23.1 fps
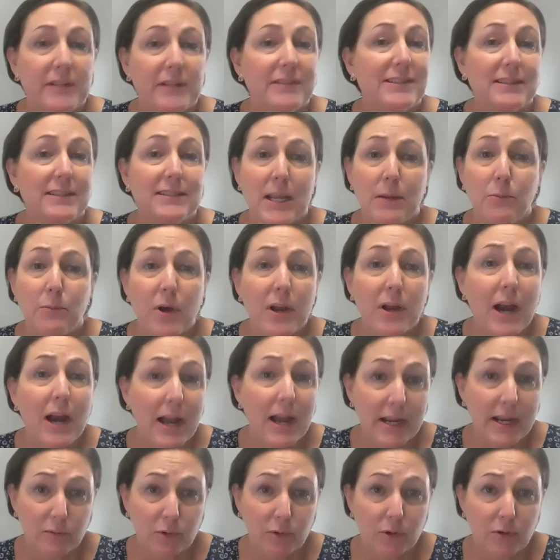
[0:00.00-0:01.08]
It's the same one I
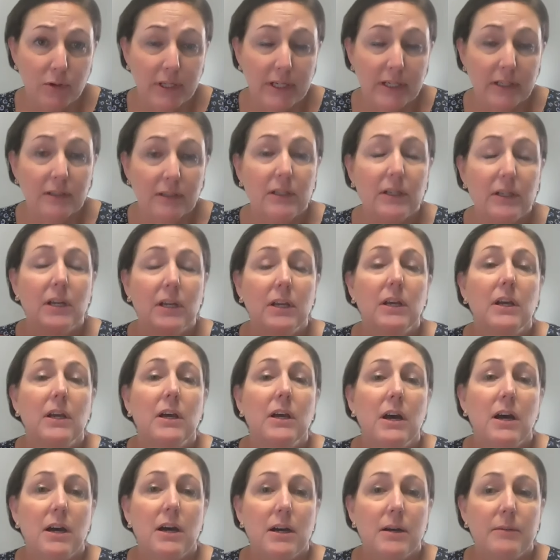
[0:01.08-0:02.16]
enroll in.
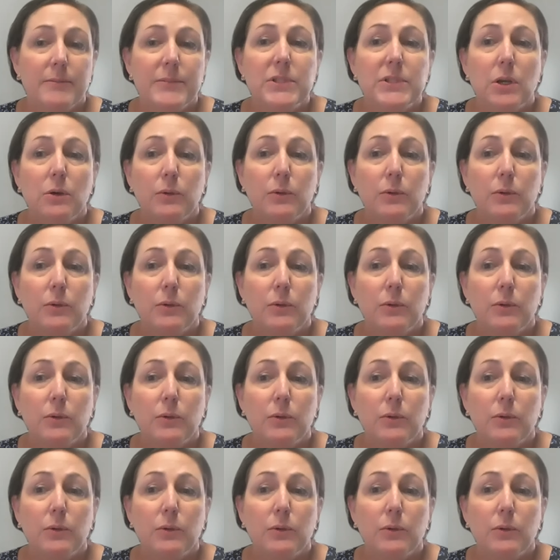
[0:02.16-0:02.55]
So